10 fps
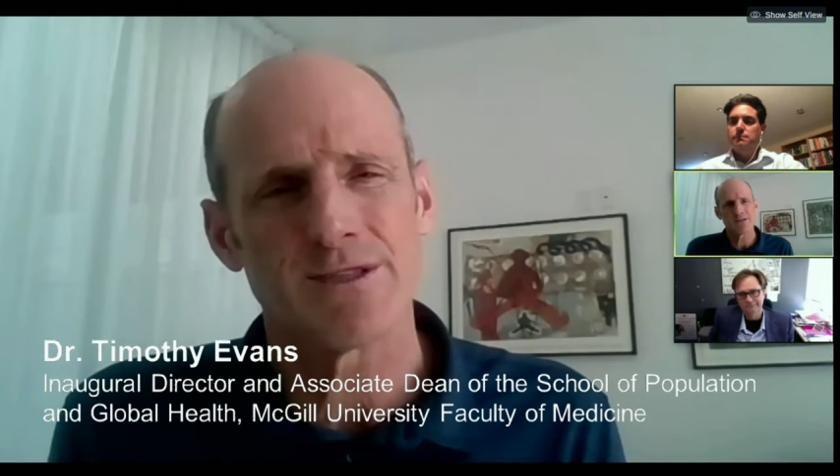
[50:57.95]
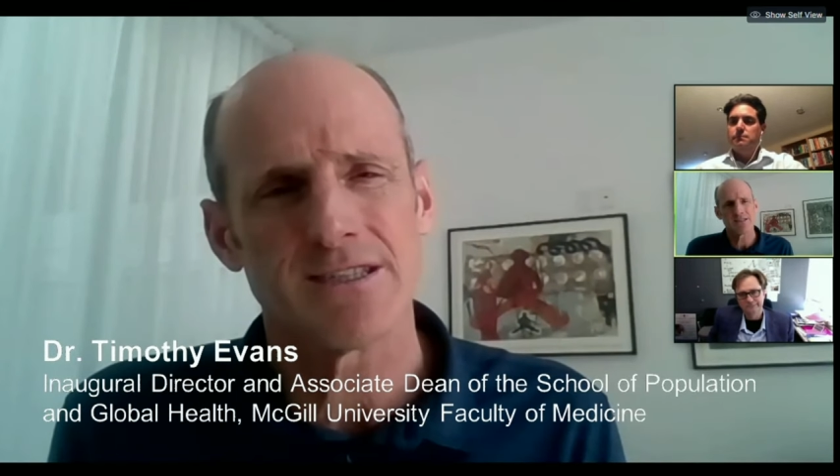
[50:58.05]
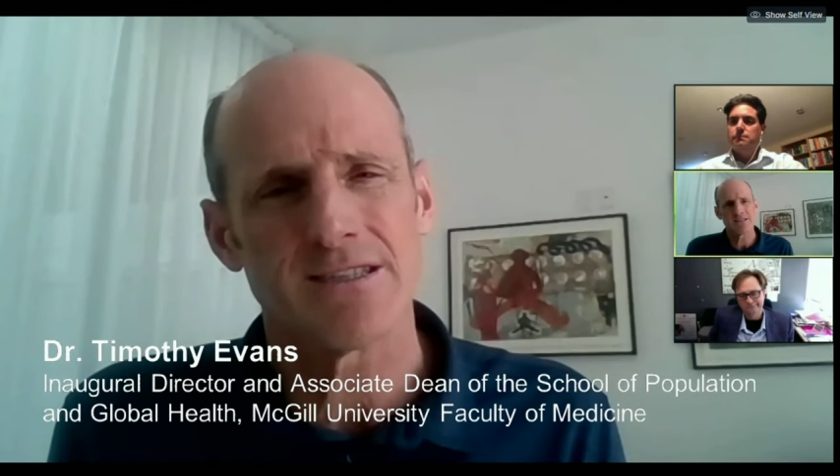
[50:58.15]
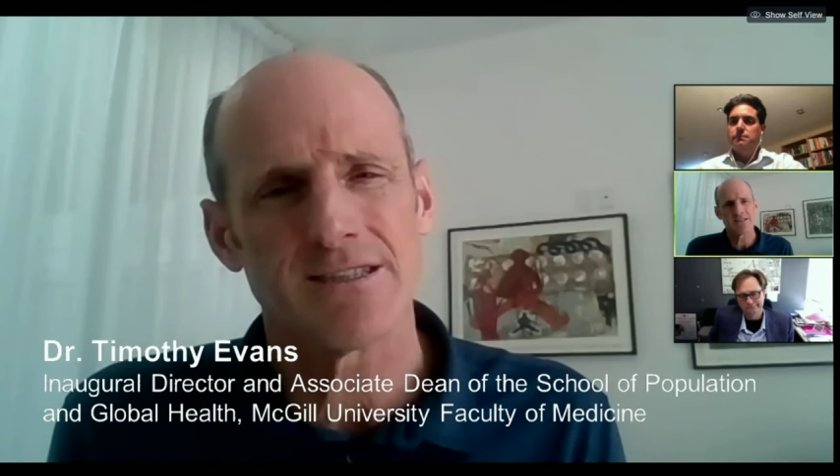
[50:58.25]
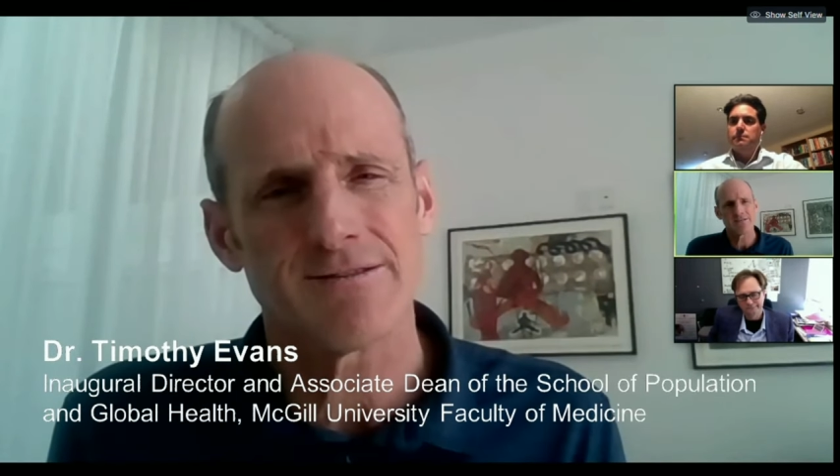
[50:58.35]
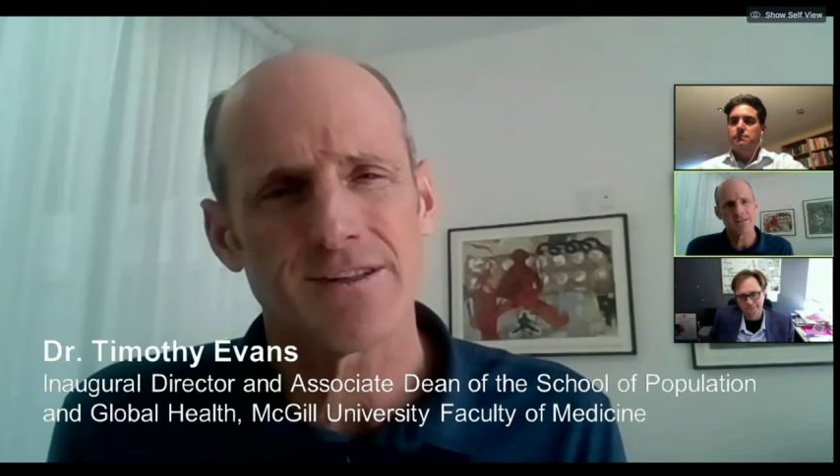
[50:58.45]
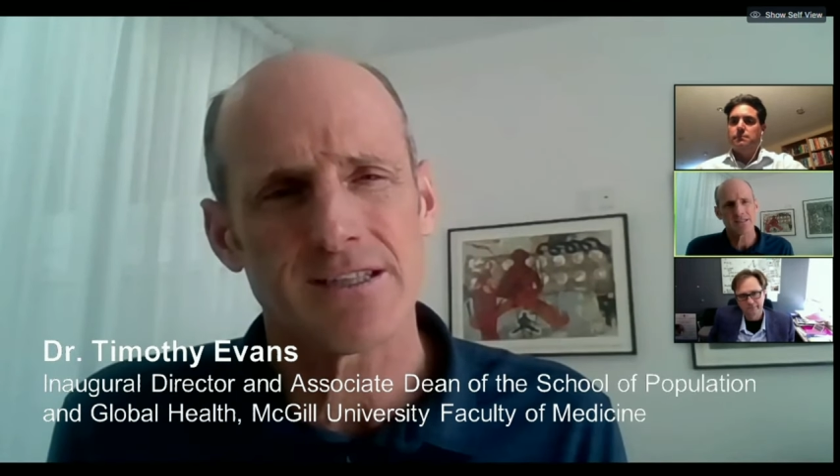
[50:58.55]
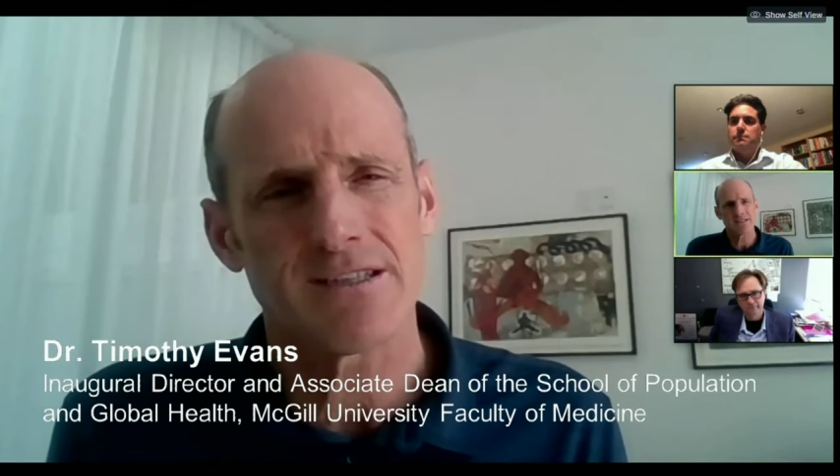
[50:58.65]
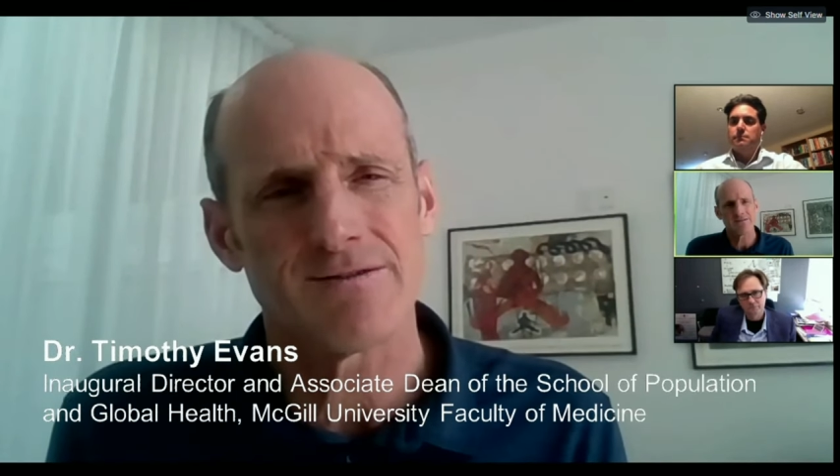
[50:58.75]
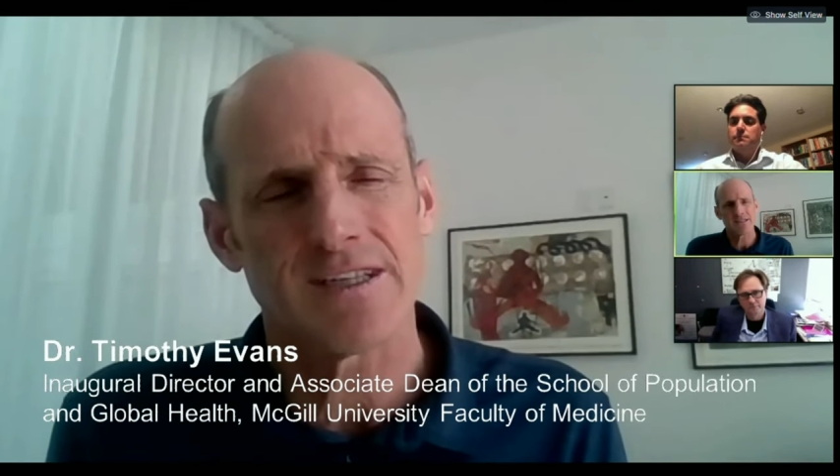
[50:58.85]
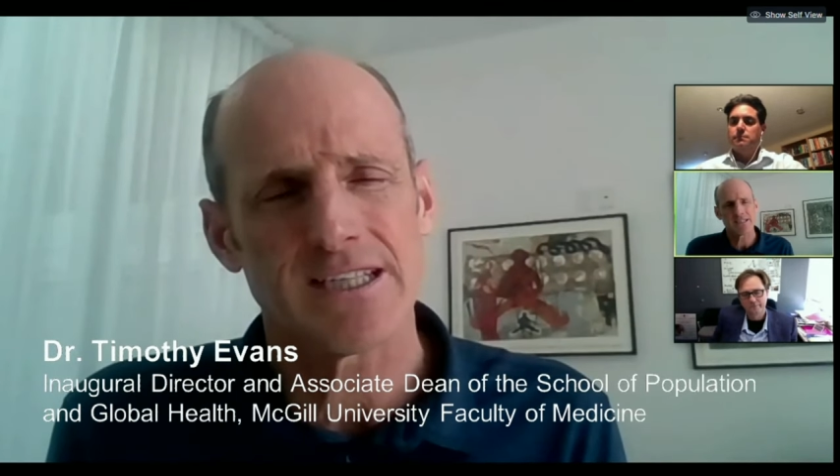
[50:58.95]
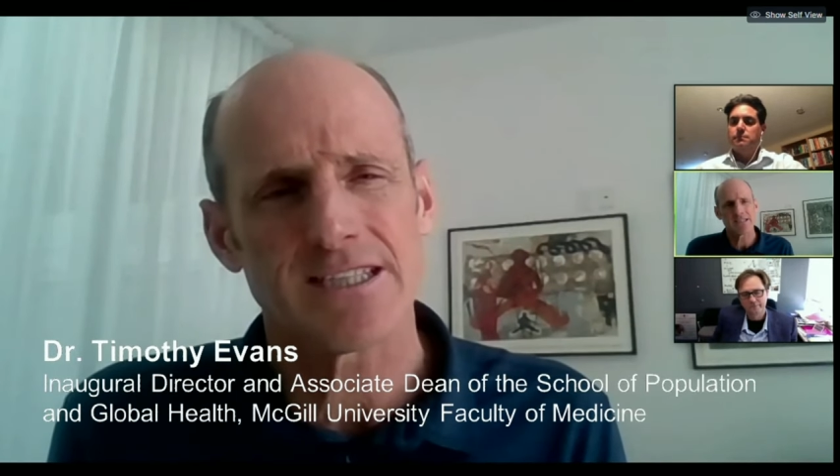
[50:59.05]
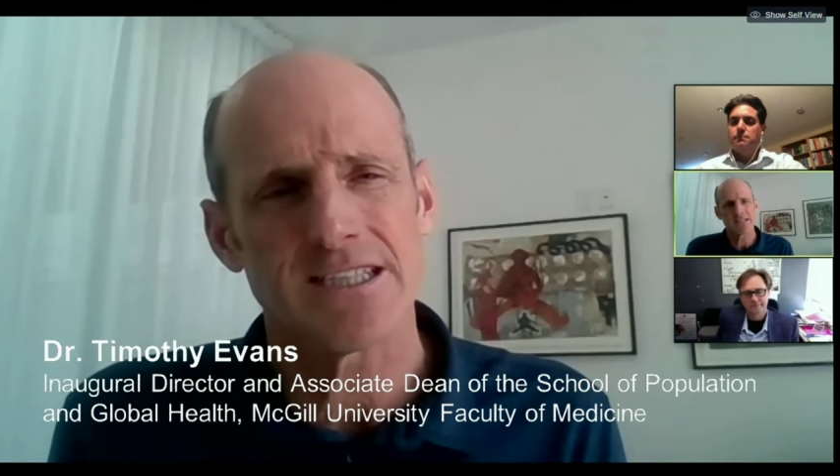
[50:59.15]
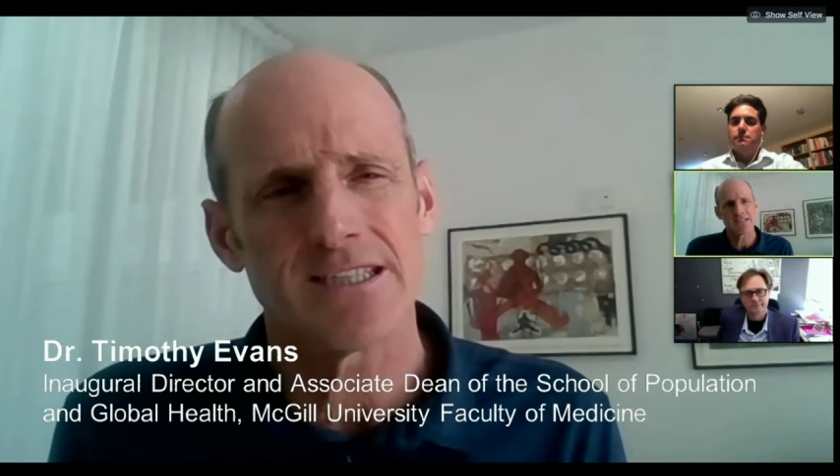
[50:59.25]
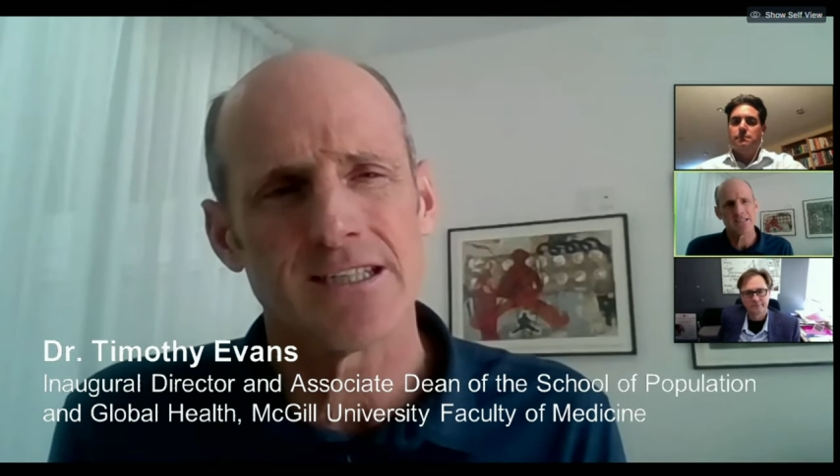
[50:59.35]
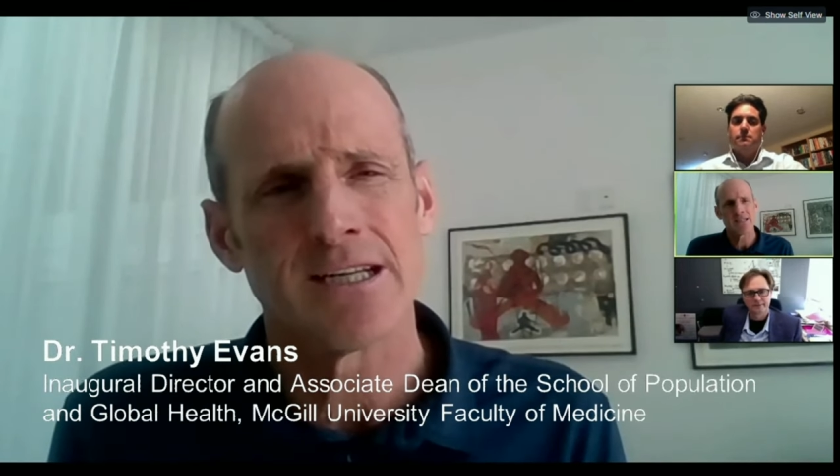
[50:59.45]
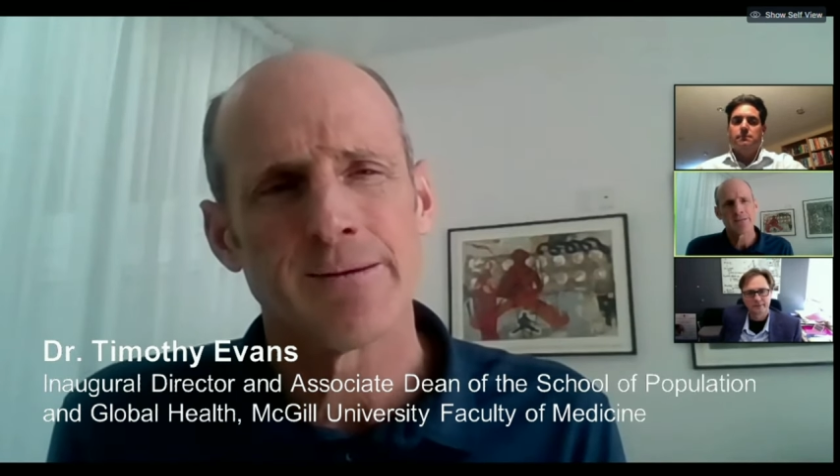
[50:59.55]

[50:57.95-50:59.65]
be an effective vaccine.